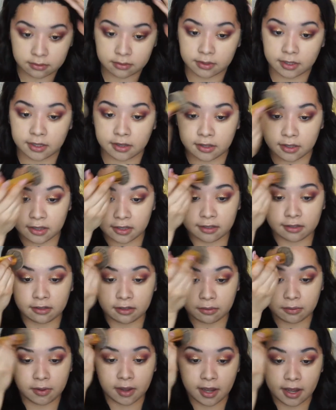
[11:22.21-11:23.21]
I think this
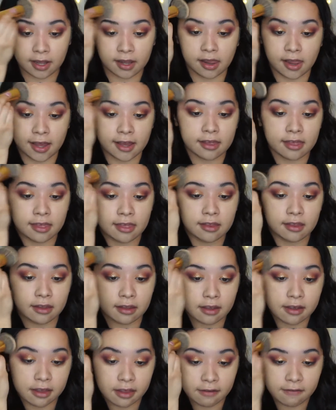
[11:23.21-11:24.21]
is why I like
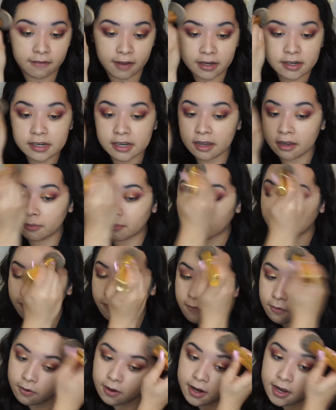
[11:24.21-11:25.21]
the Fenty on my
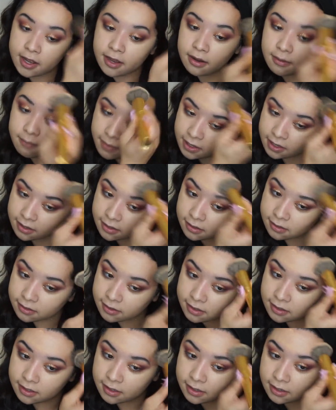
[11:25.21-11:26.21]
forehead, because
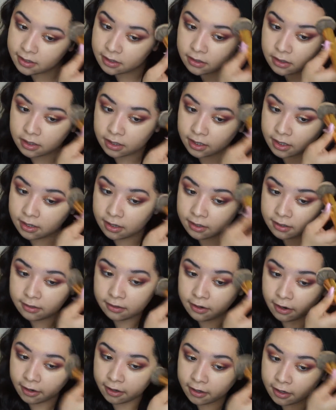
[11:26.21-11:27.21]
it is
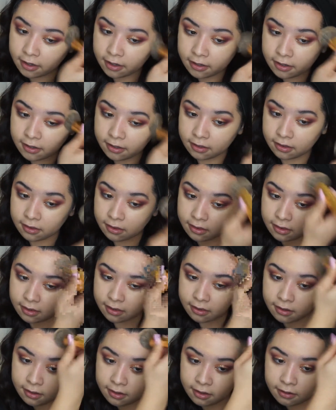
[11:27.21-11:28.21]
darker than the
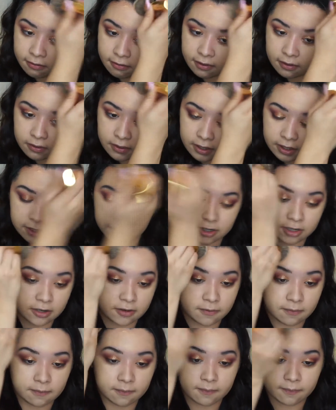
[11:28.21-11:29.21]
other
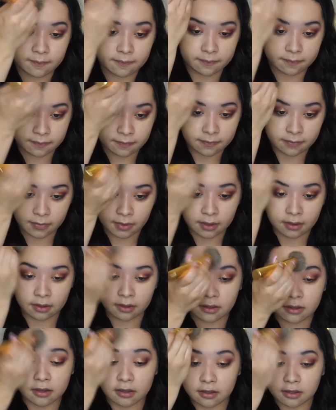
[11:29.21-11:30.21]
foundation.
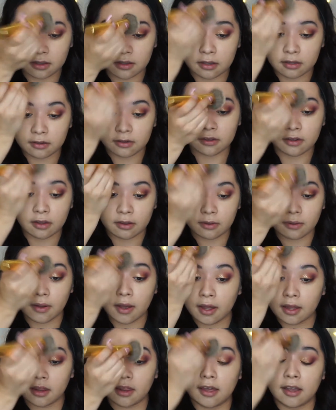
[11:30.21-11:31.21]
And so
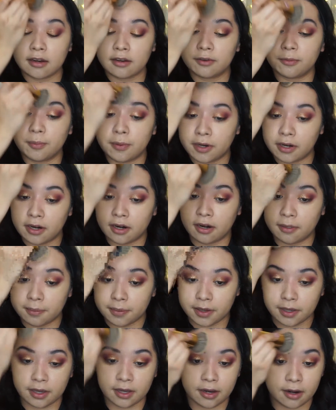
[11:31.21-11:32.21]
I like to put it up
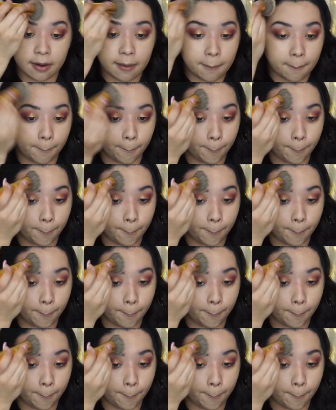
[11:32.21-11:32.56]
here.